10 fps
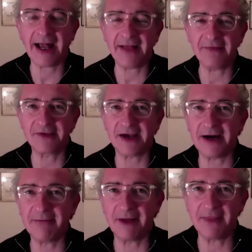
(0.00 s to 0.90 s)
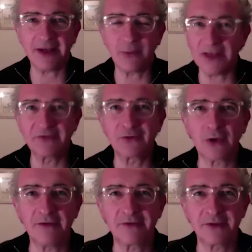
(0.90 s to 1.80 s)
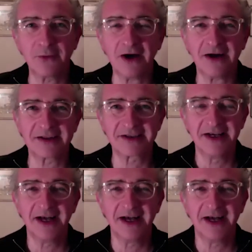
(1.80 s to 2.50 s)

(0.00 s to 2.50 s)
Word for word: and um, and then it went all over the world.